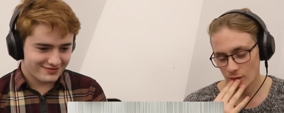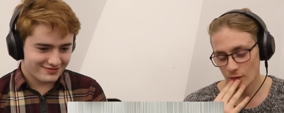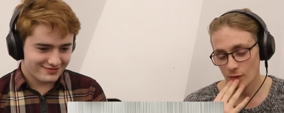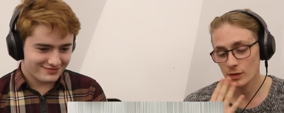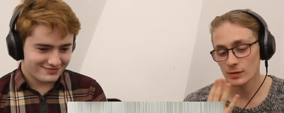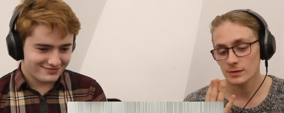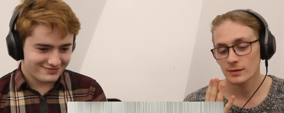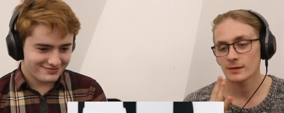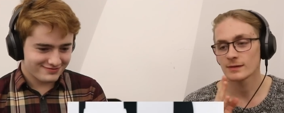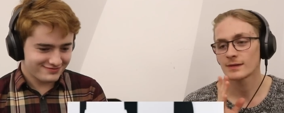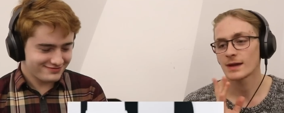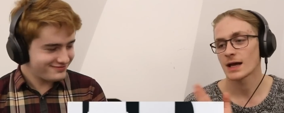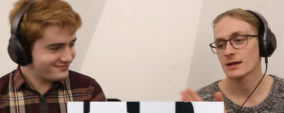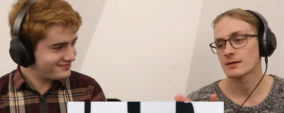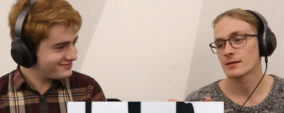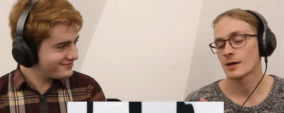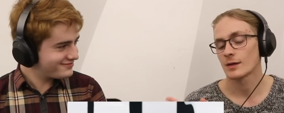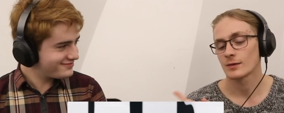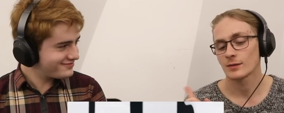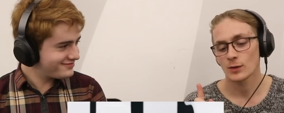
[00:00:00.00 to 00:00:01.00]
Speaker 1: her
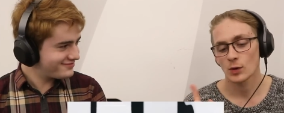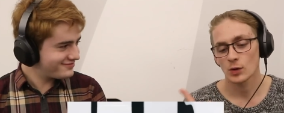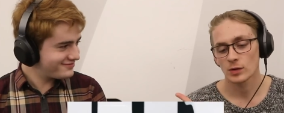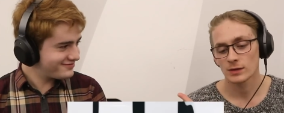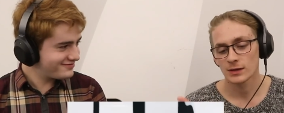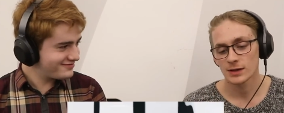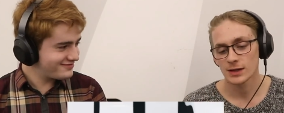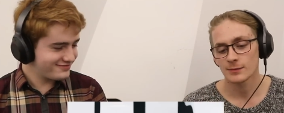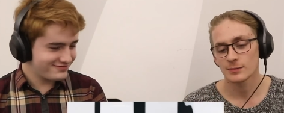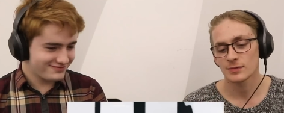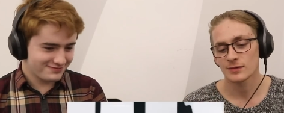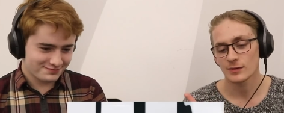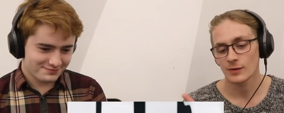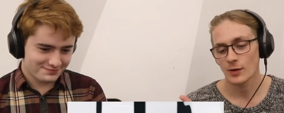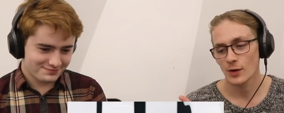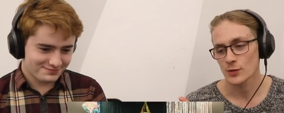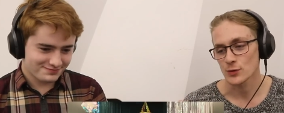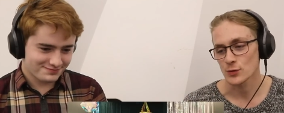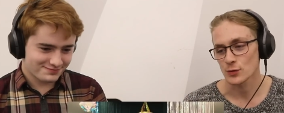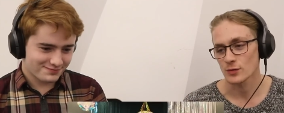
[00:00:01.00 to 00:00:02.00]
that's how her lips
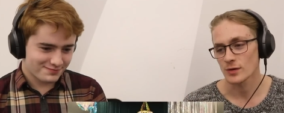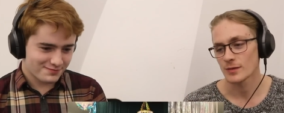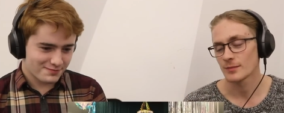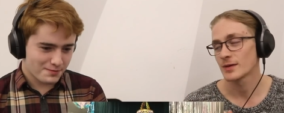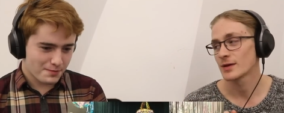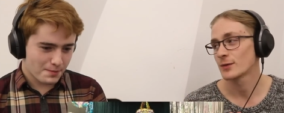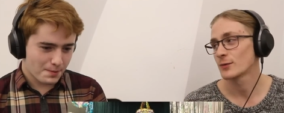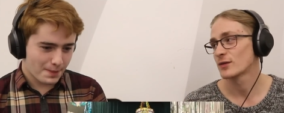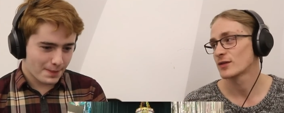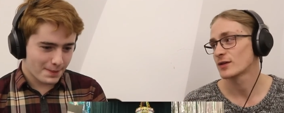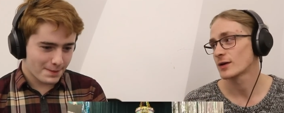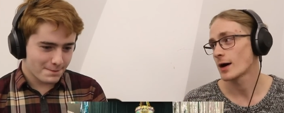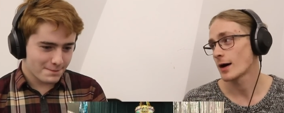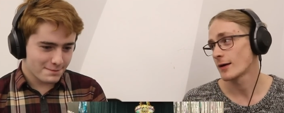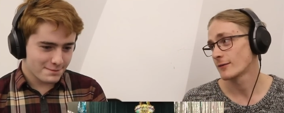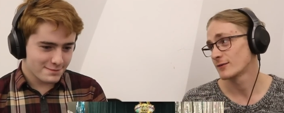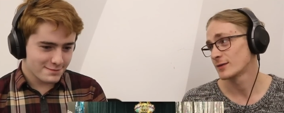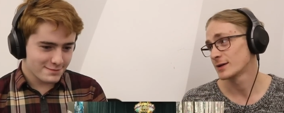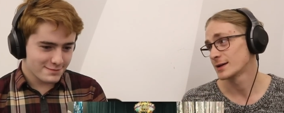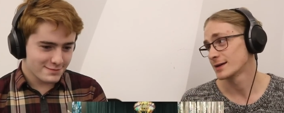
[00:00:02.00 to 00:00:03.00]
are dripping with
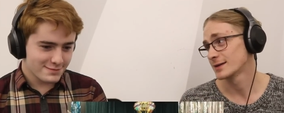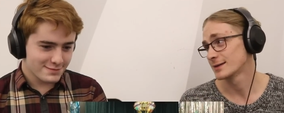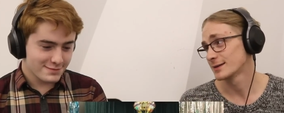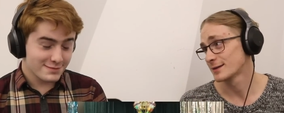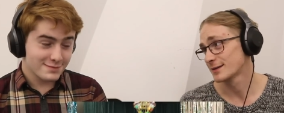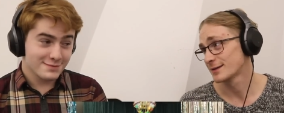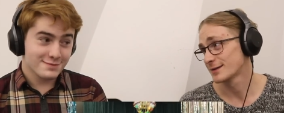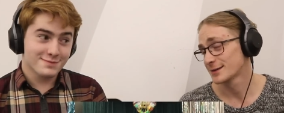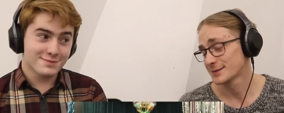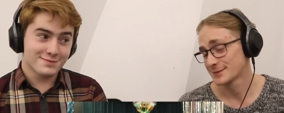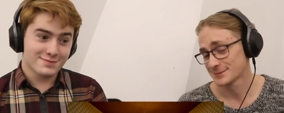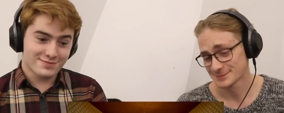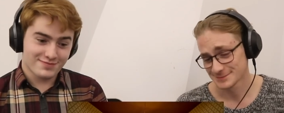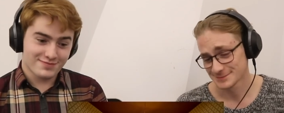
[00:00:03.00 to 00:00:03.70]
confidence.